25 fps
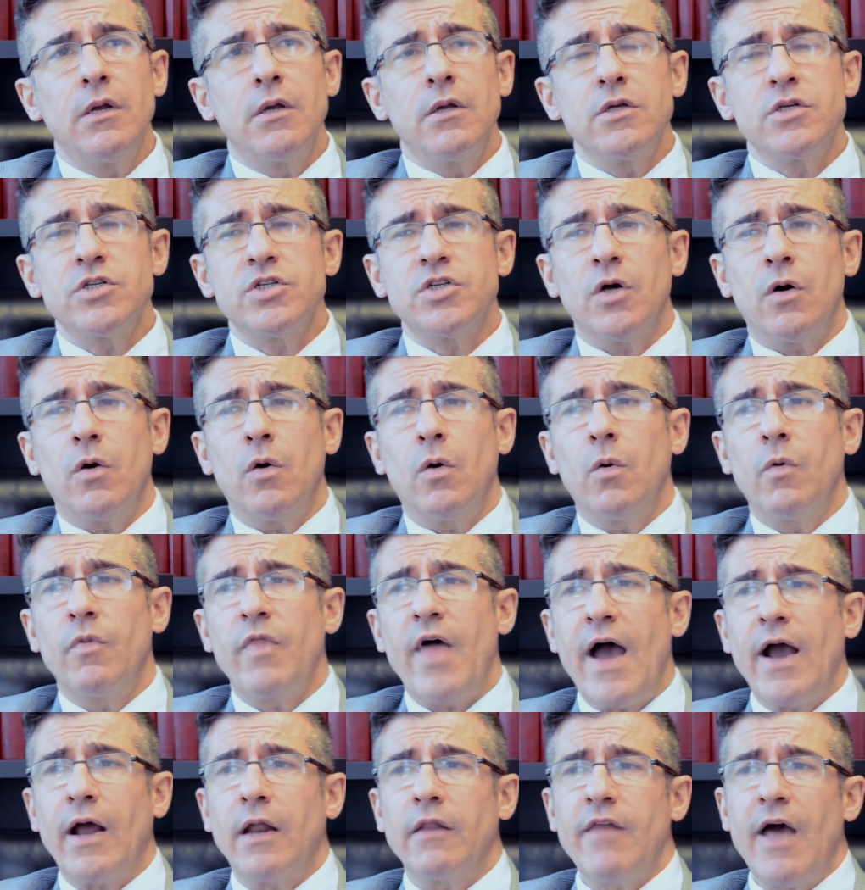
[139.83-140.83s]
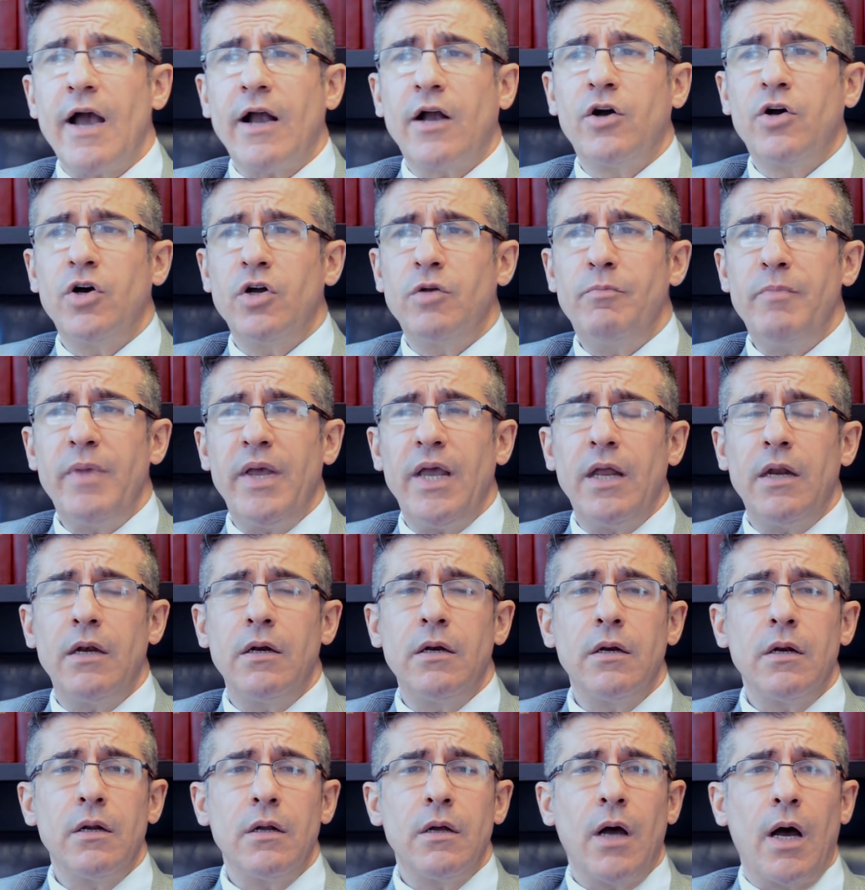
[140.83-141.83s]
So that could
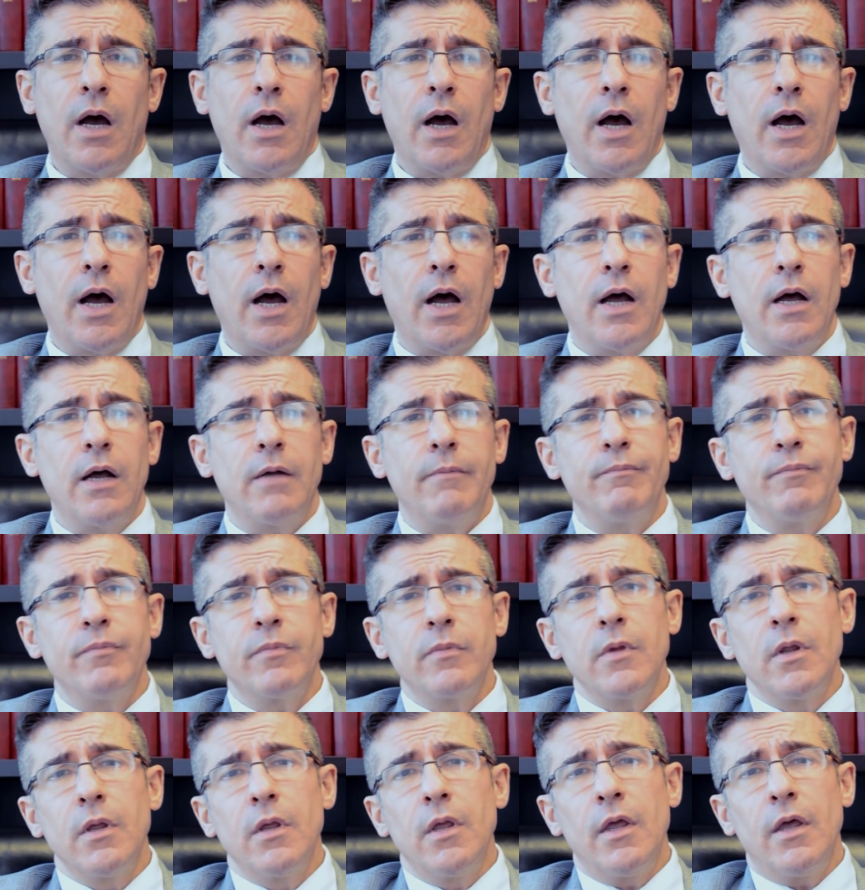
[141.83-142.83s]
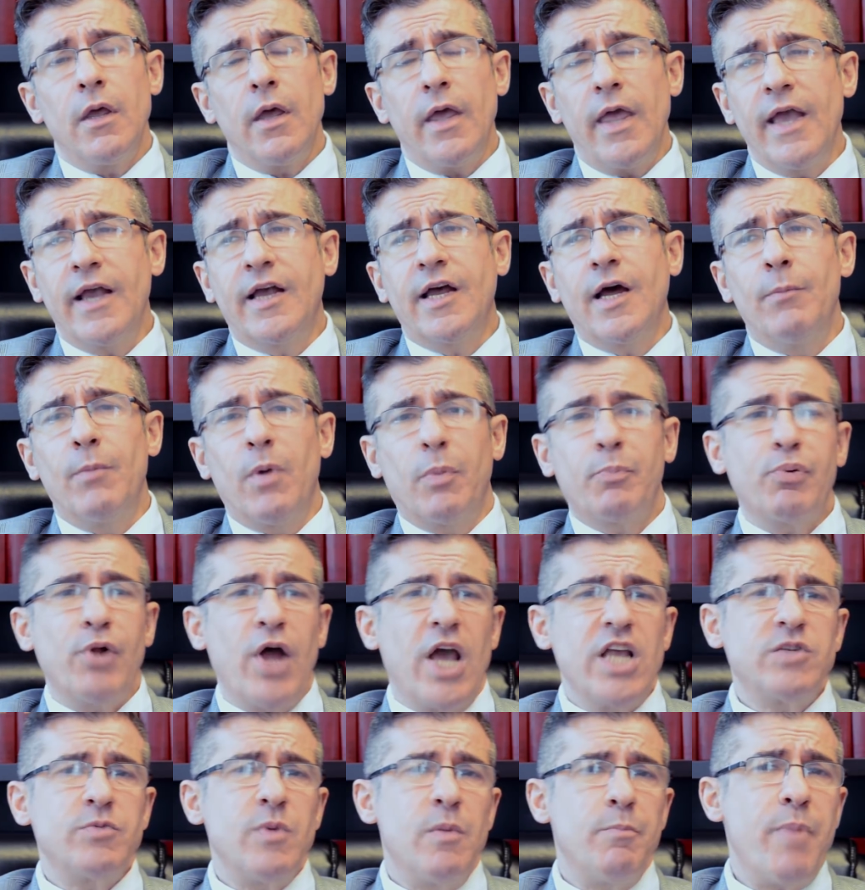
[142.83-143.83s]
mean income
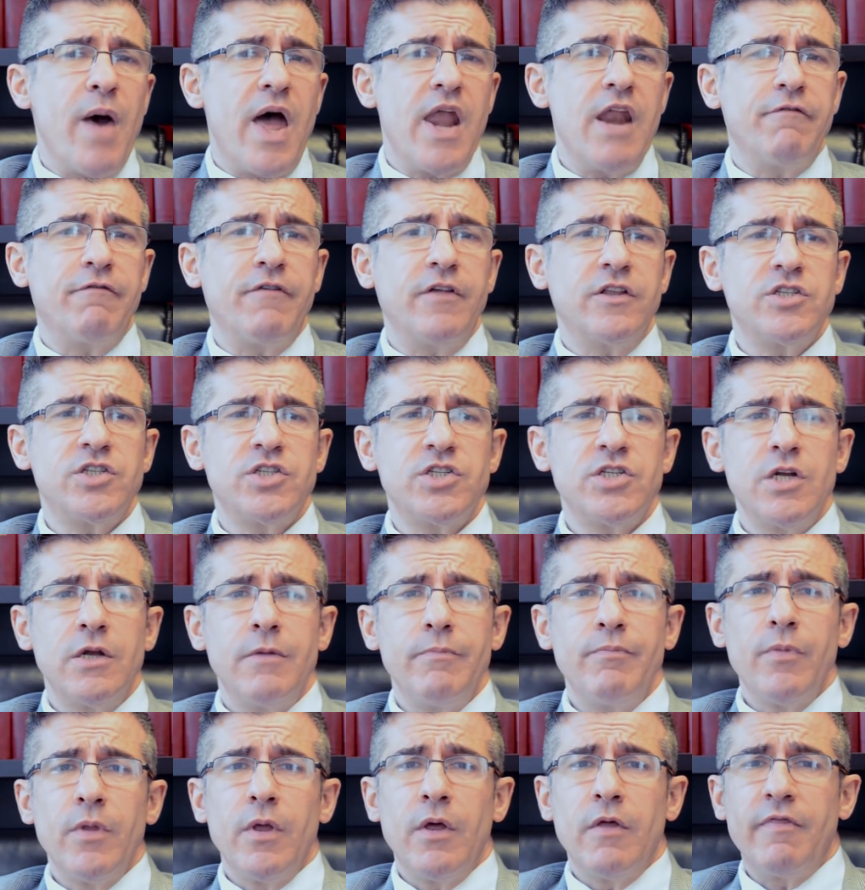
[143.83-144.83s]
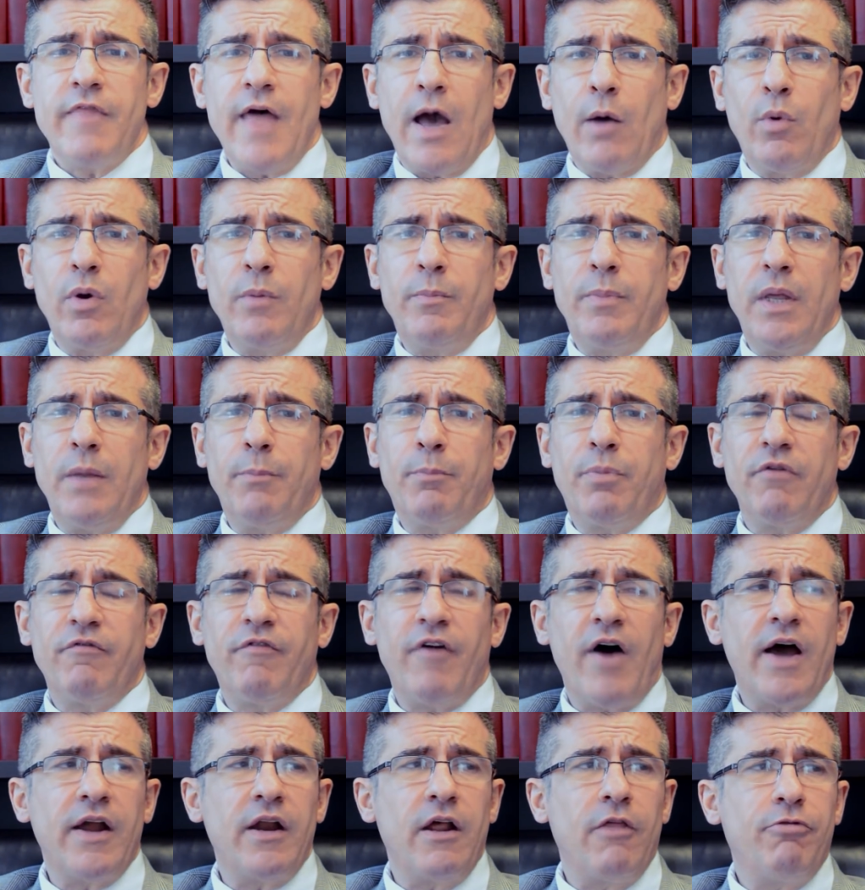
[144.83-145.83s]
replacement benefits that would be
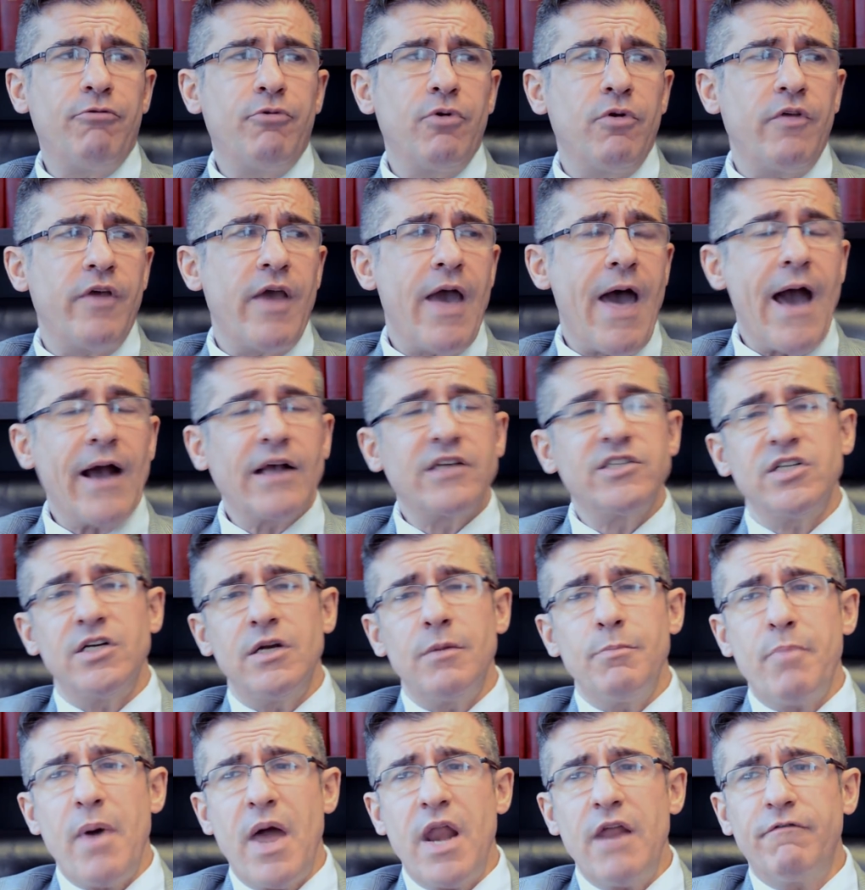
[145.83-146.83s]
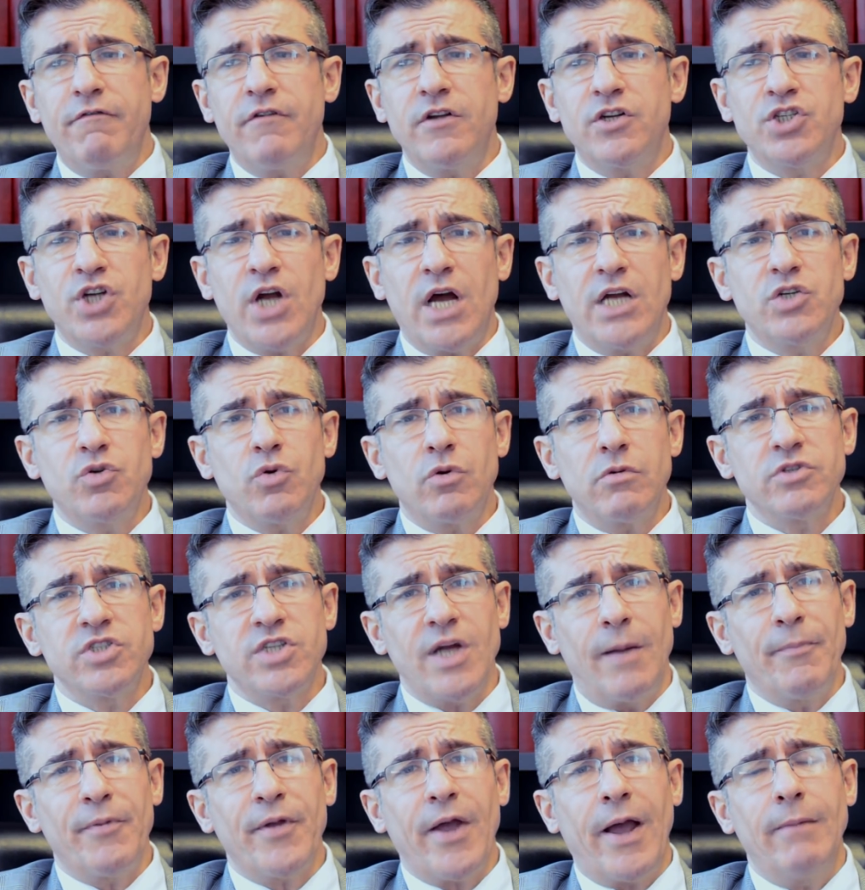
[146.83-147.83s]
provided through the accident benefit schedule.
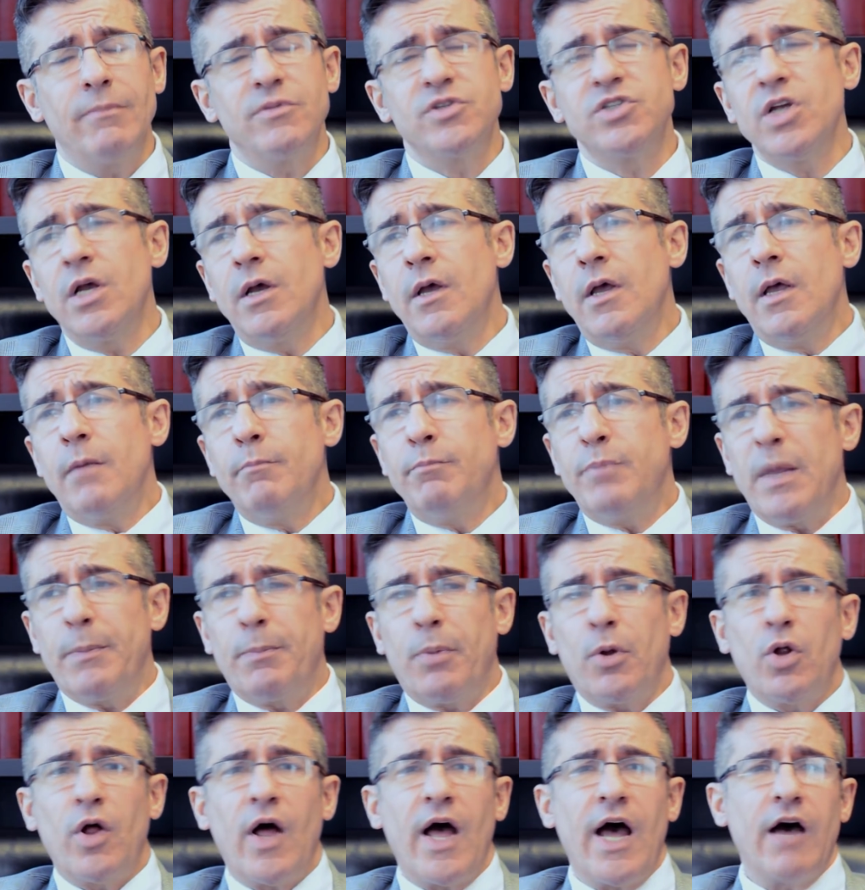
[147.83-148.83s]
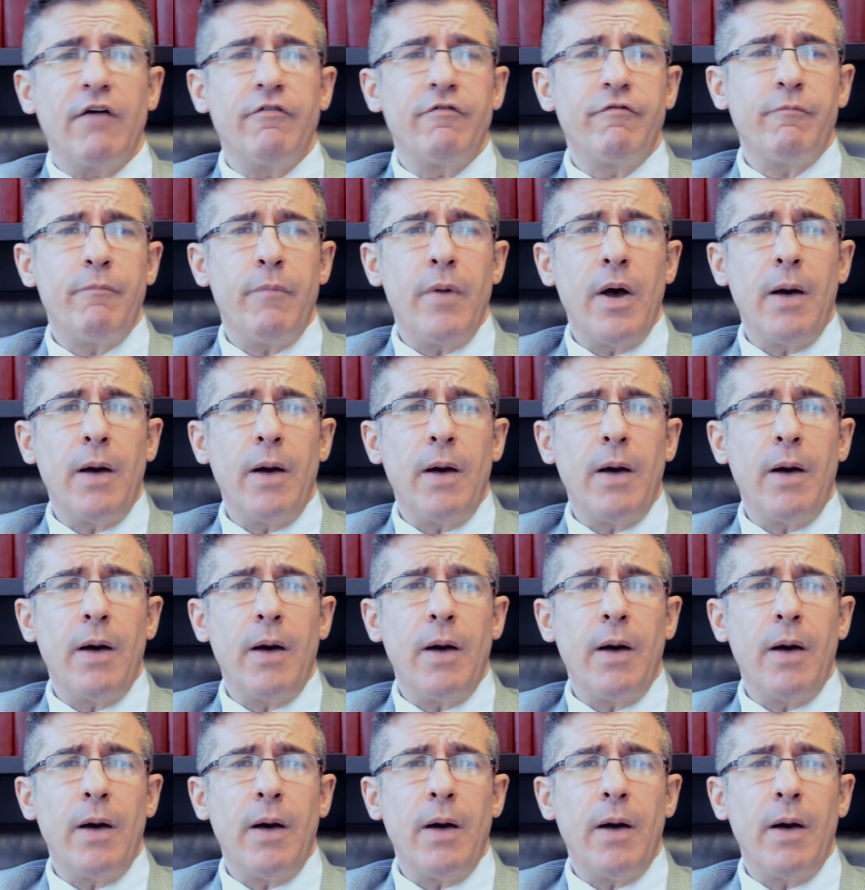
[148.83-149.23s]
Sometimes people have